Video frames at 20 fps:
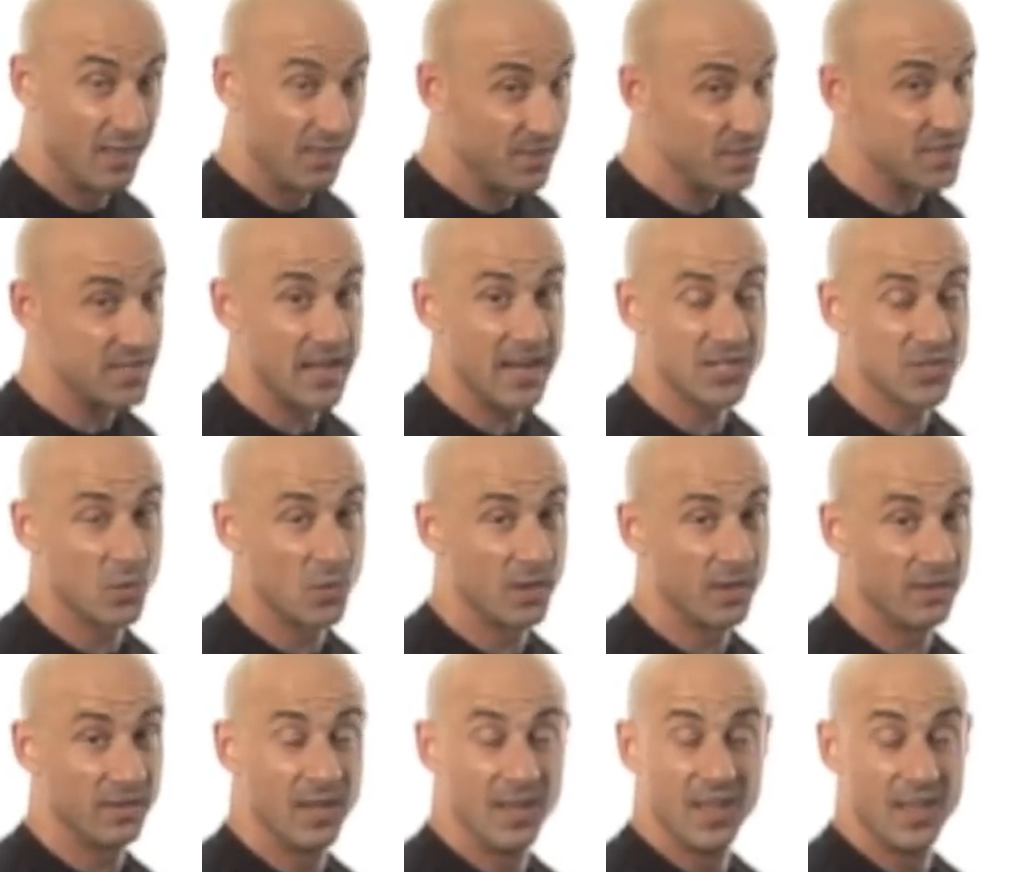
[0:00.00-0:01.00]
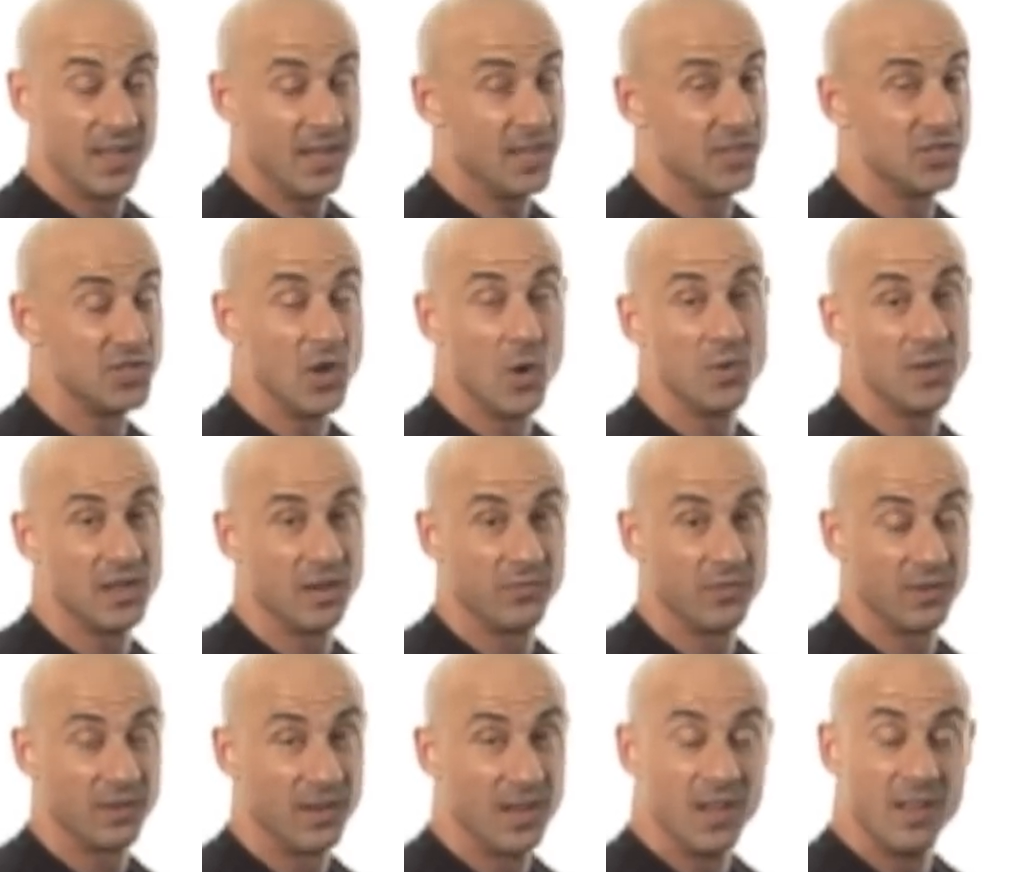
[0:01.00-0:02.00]
This next one is no
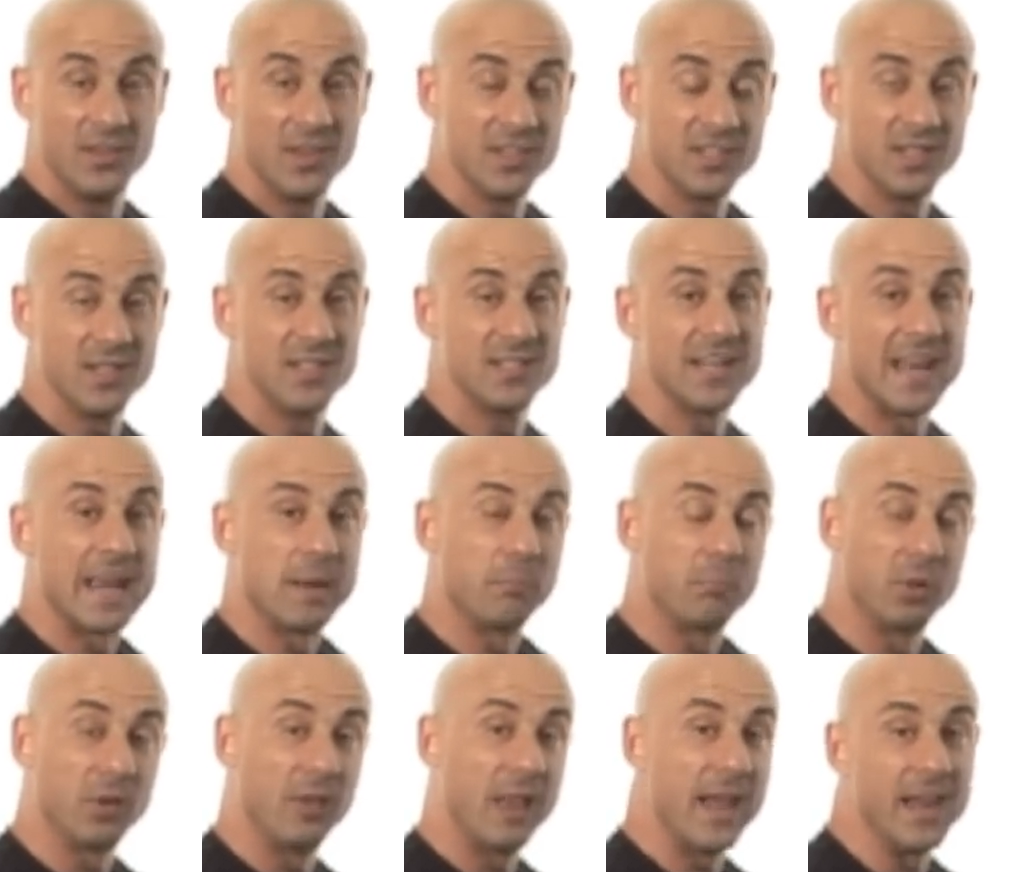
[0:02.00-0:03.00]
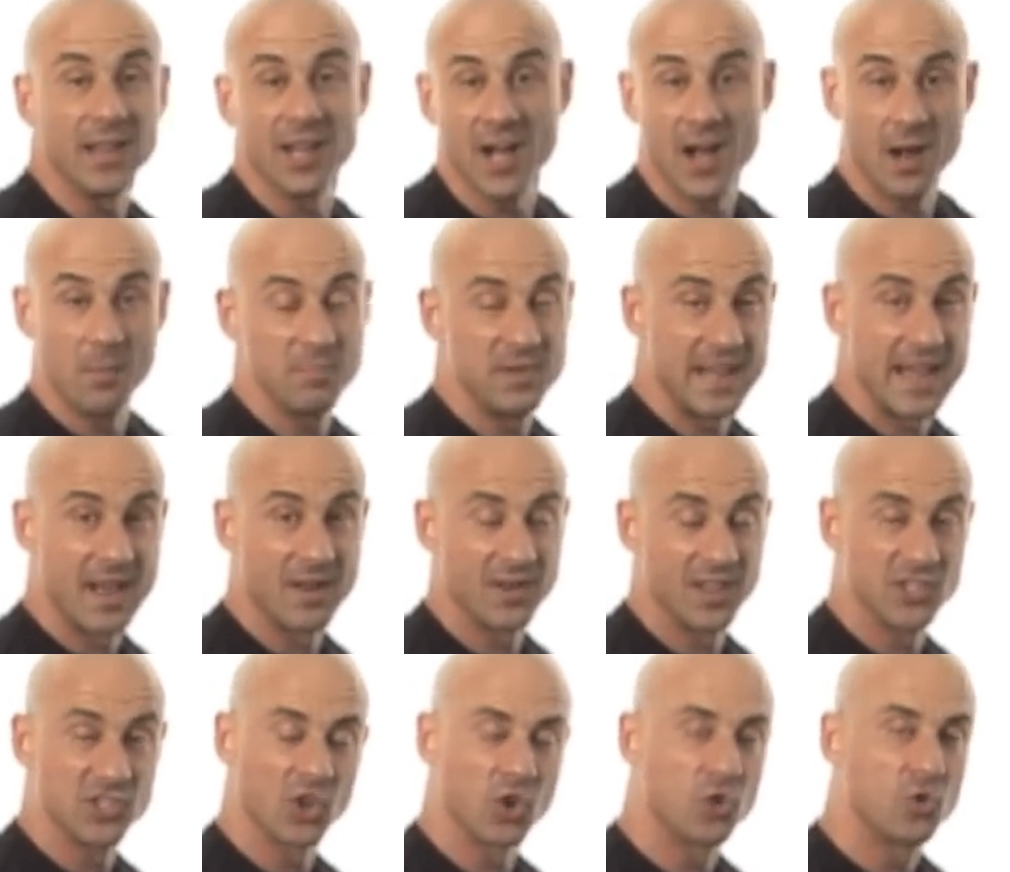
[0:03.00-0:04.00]
different. This is a plank up
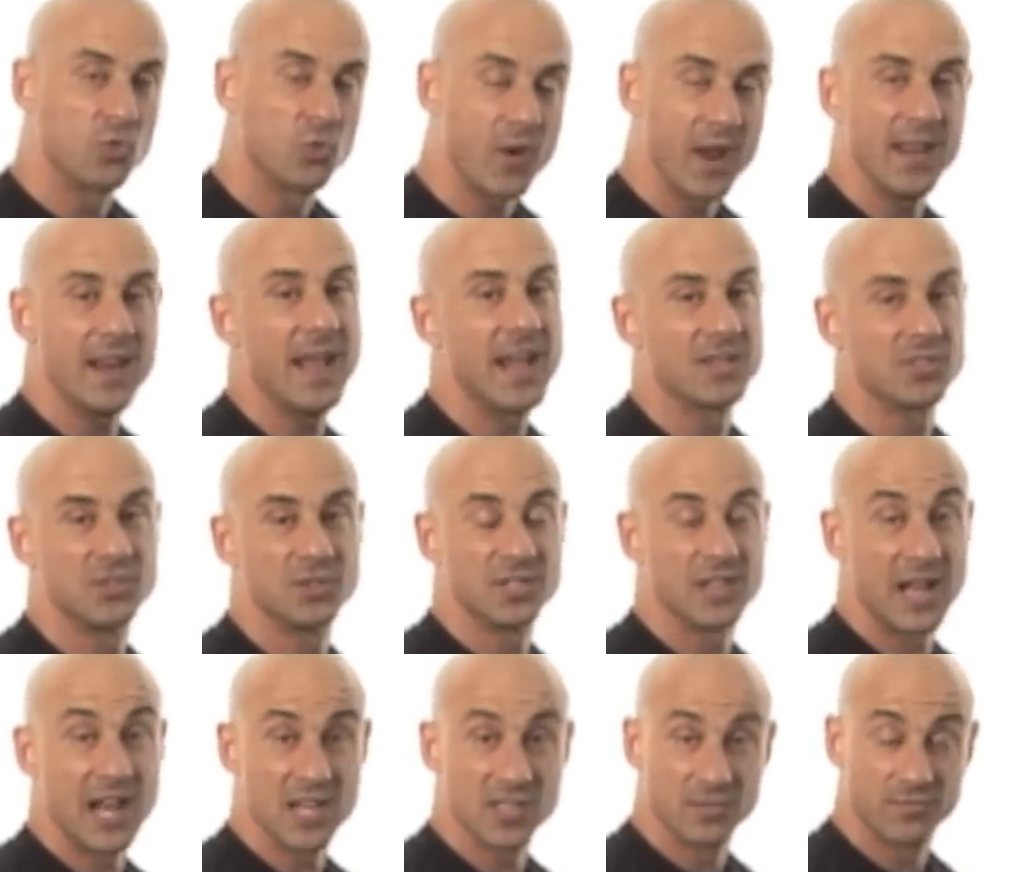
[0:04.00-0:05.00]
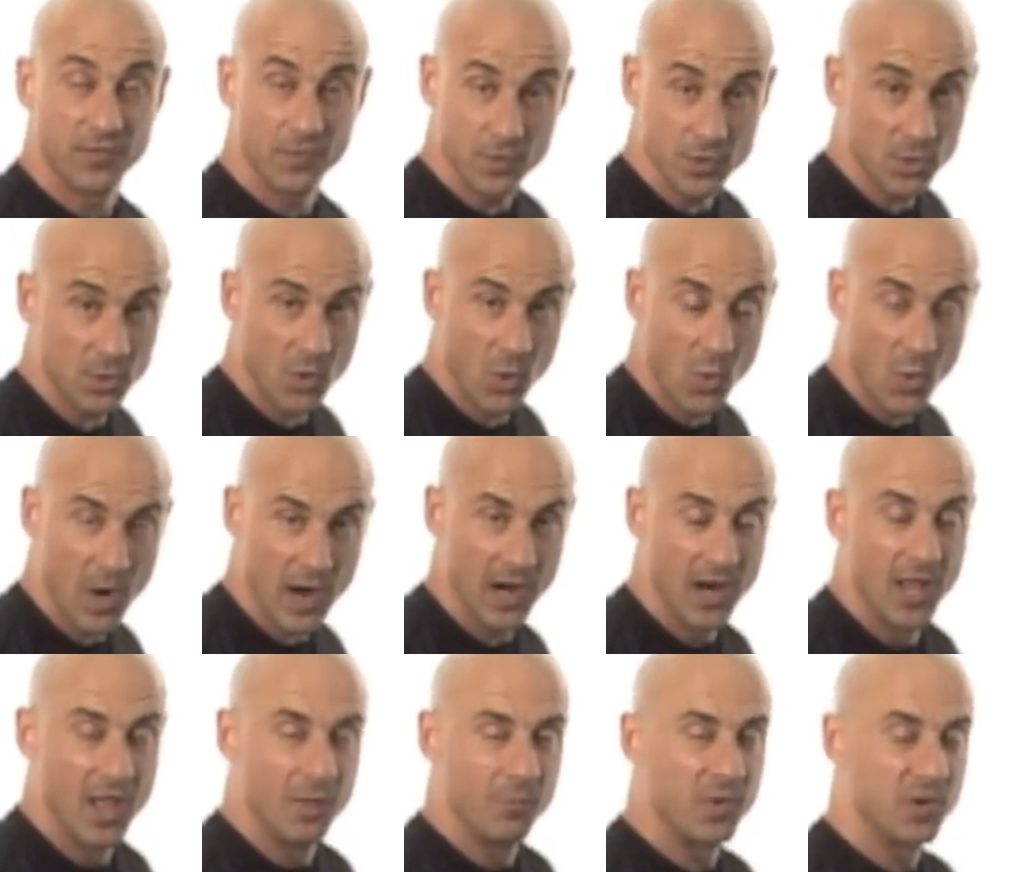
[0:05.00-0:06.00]
down. It's a great exercise for your
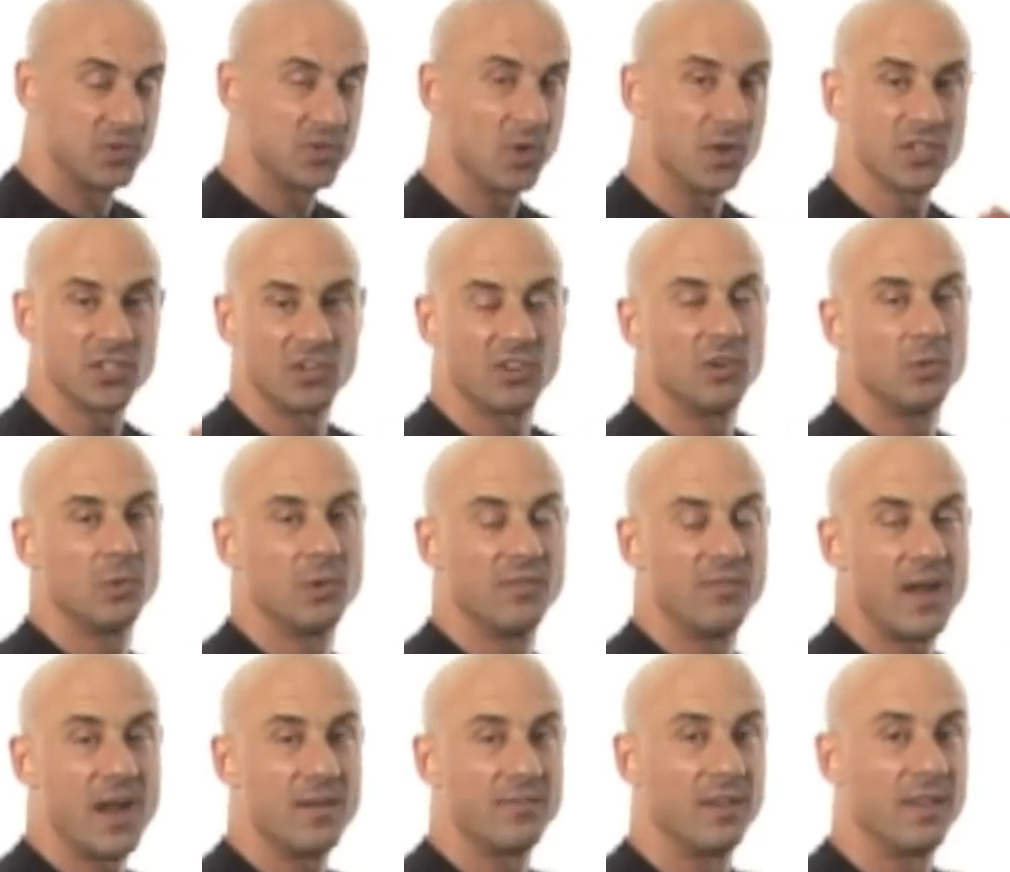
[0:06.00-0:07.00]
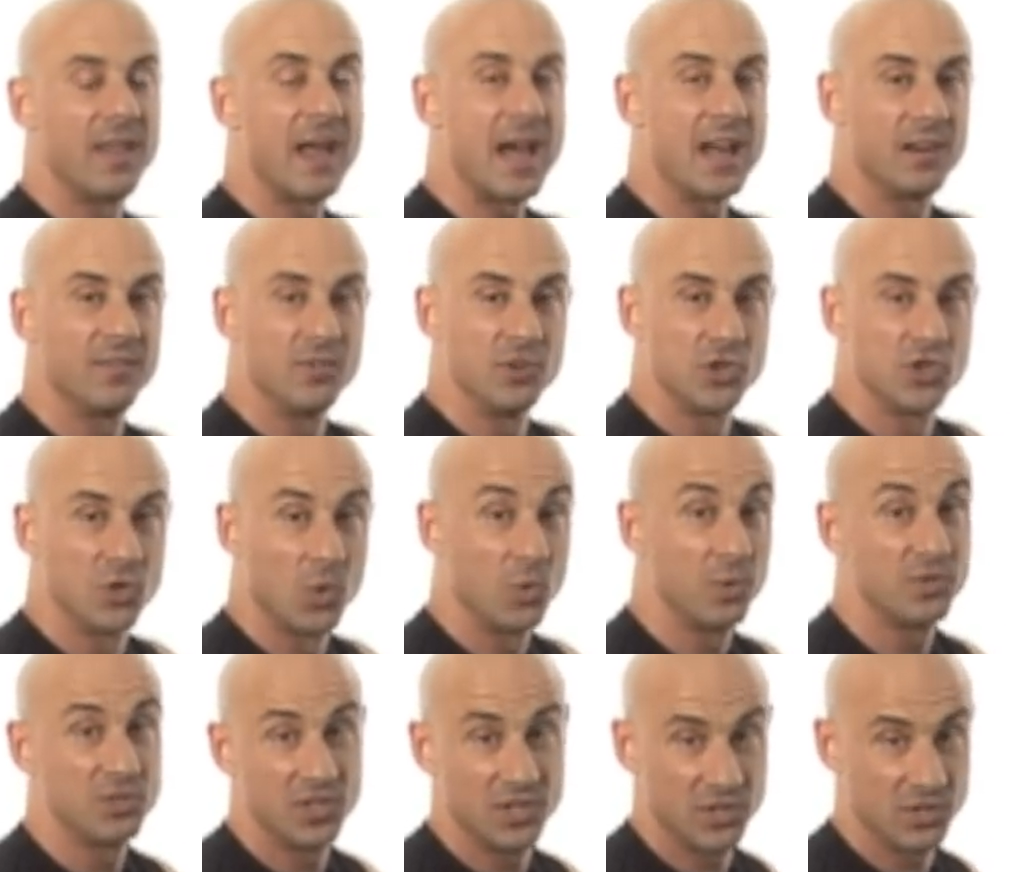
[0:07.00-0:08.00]
core, but it's also going to involve a lot of your
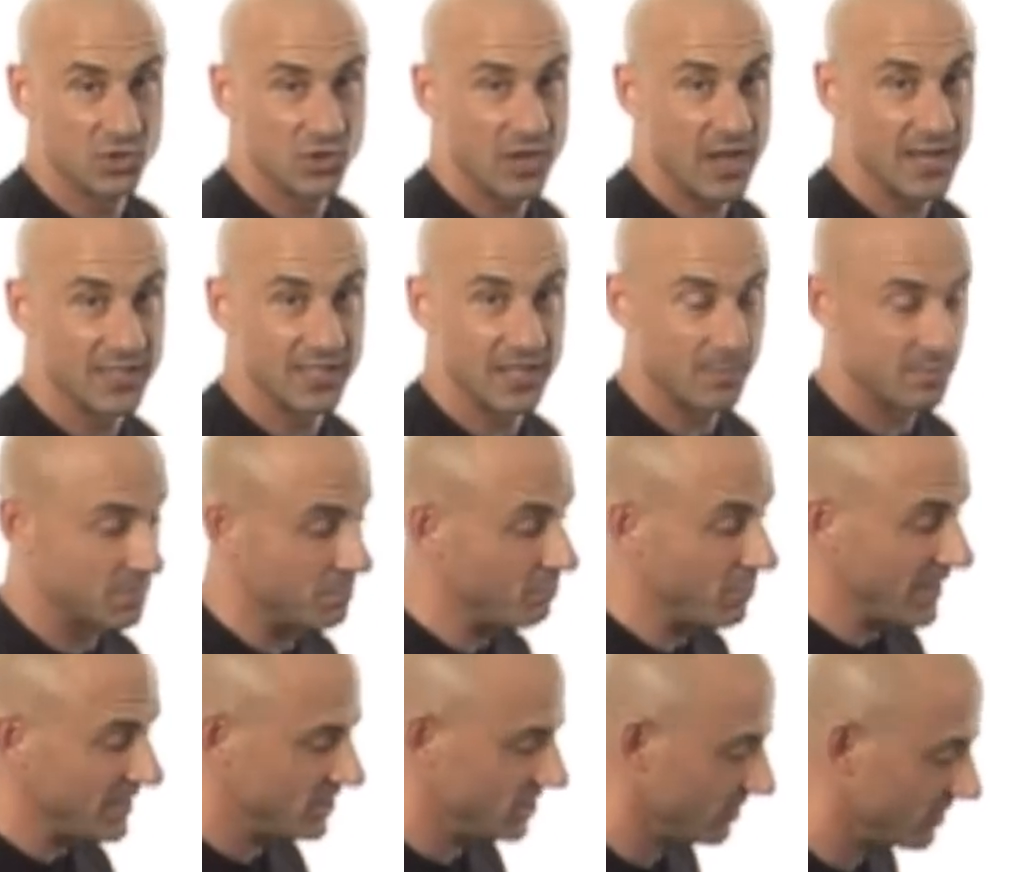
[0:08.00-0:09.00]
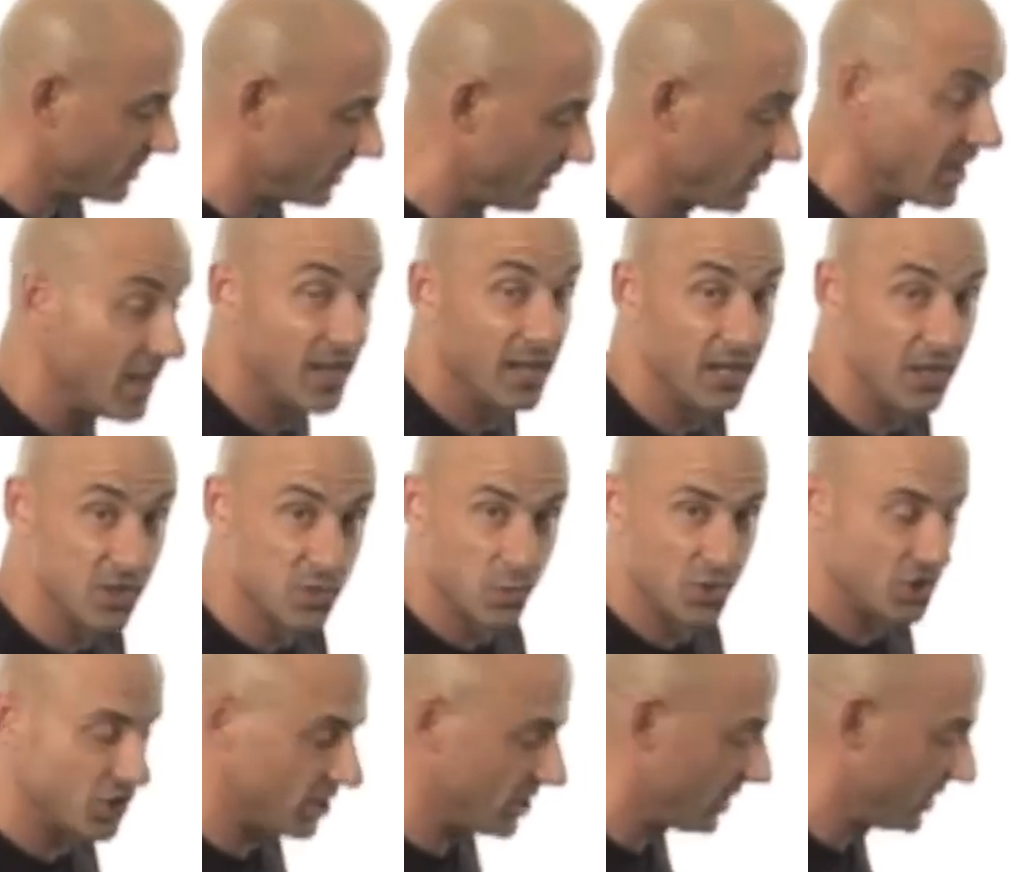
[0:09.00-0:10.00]
shoulders and your triceps. Basically, here's what you're